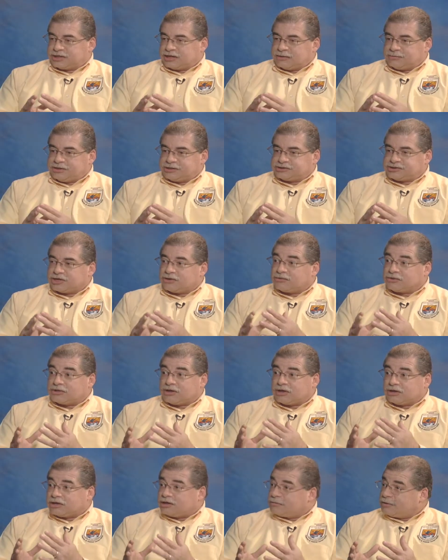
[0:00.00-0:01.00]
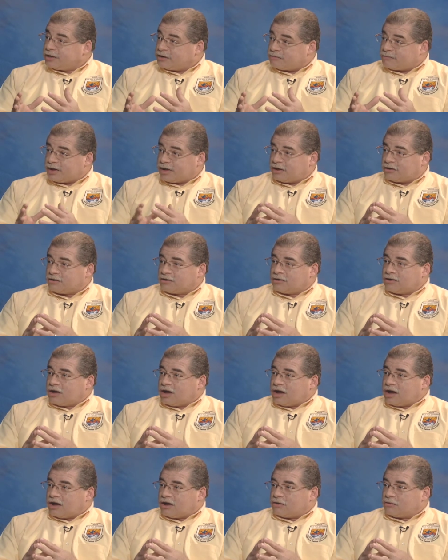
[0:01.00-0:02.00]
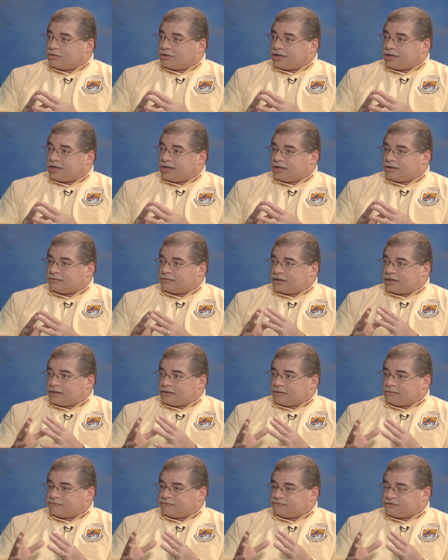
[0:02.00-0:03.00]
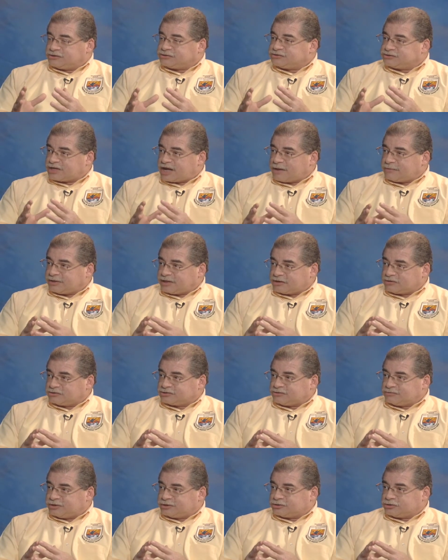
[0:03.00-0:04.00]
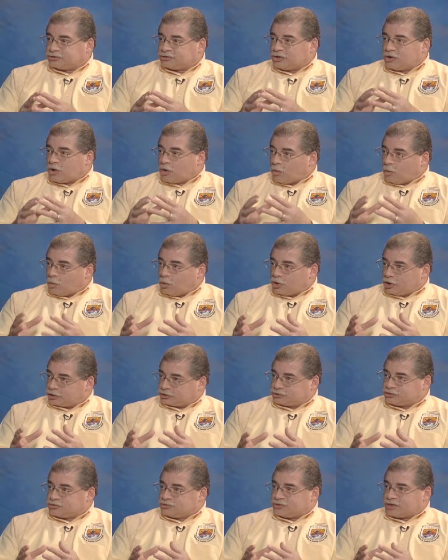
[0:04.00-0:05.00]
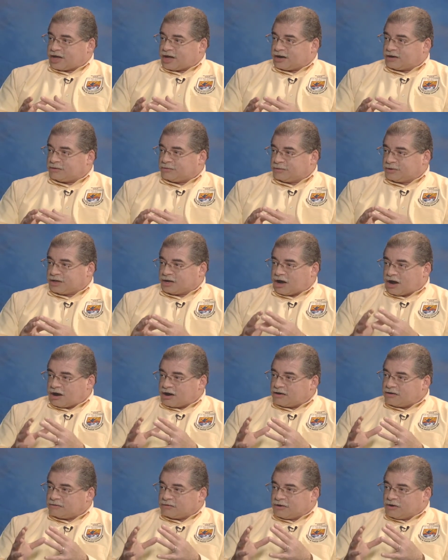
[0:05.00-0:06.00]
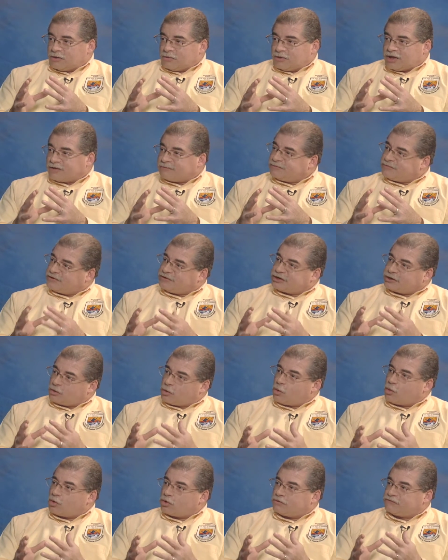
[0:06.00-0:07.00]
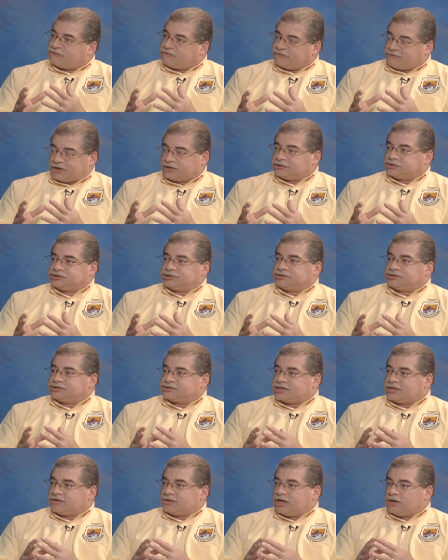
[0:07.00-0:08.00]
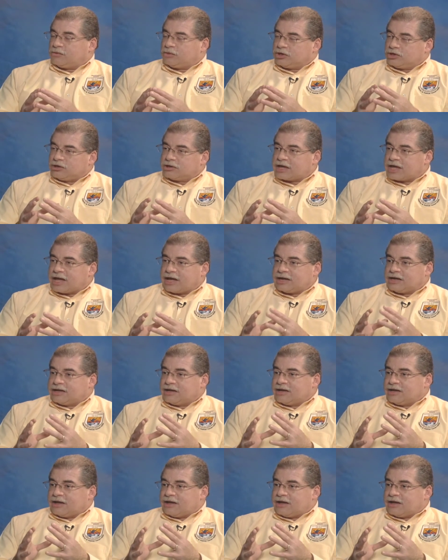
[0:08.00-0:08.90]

And let me share with you a little bit about how we in uh, fisheries and habitat conservation work through that. I mean, our, we have very core functions, and, and we look at